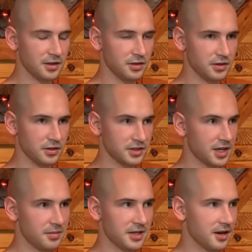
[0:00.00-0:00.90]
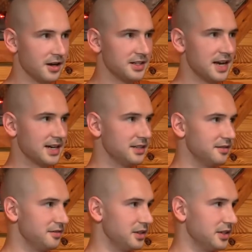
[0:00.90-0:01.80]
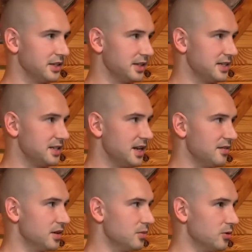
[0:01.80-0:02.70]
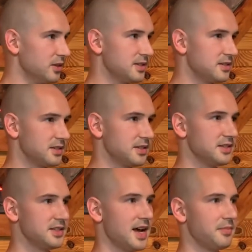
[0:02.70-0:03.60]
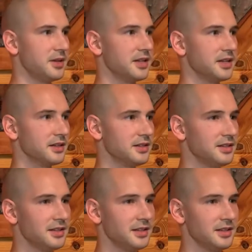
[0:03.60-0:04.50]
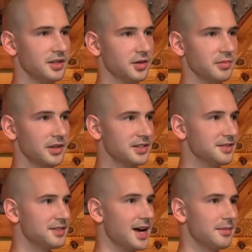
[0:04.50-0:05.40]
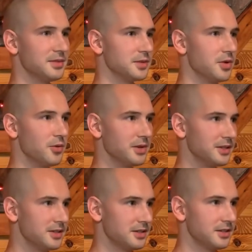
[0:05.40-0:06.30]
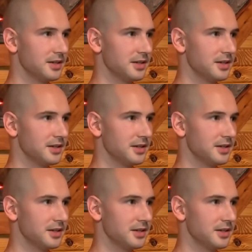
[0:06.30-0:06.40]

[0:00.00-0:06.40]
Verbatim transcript: there's going to be contact and feeling. That's inevitable. This is happening, you know, millions of times a moment.